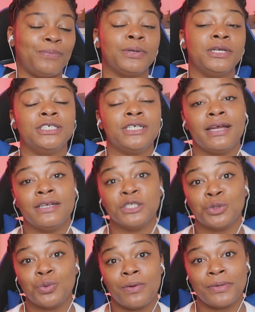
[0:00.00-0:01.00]
appreciating
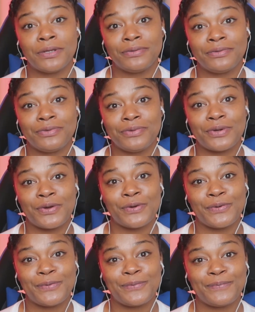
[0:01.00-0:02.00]
this woman, you
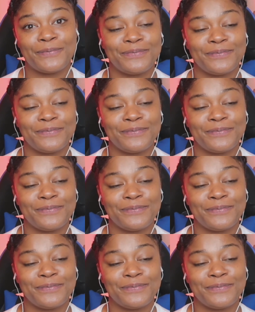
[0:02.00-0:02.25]
know.